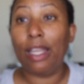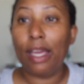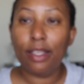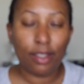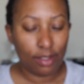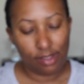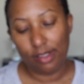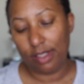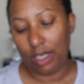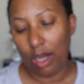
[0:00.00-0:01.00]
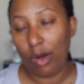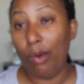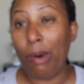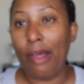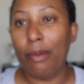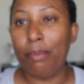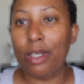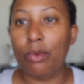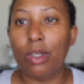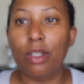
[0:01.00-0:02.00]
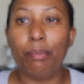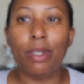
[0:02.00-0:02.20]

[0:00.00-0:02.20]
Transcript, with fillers: like it, then I'll go buy the big one.